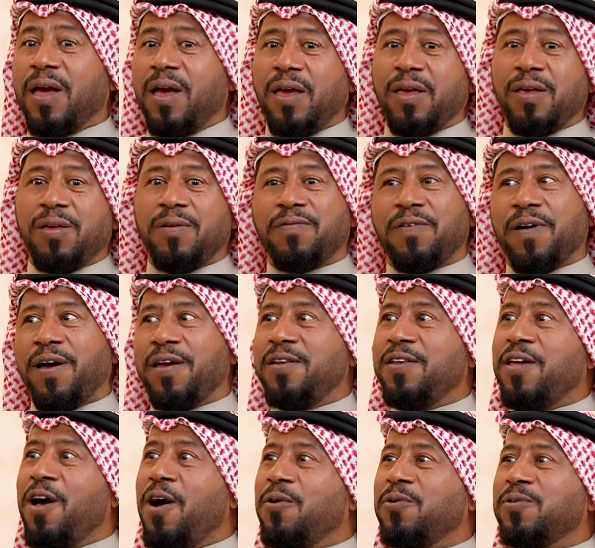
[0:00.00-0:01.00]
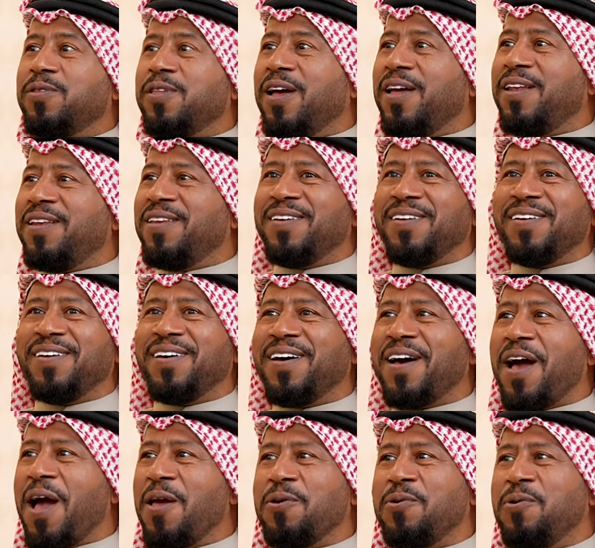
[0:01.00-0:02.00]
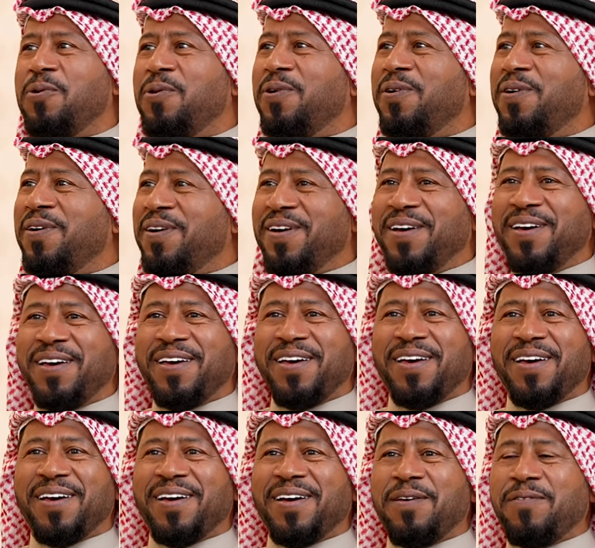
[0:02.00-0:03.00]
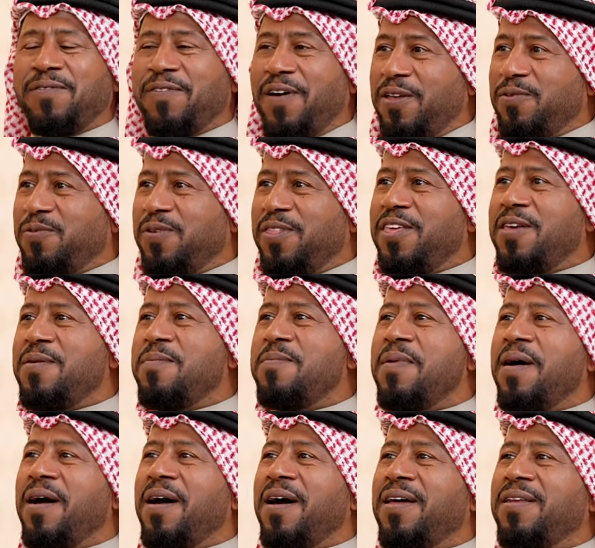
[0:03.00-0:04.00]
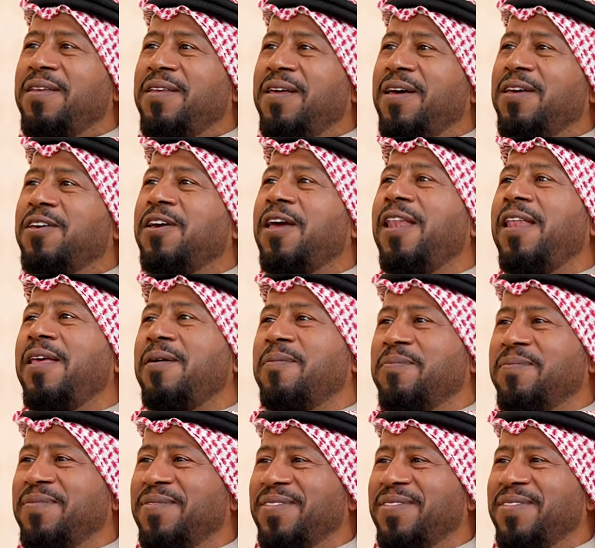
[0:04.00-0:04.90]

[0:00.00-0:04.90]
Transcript: I find out and I go, I fight with him and I kill him.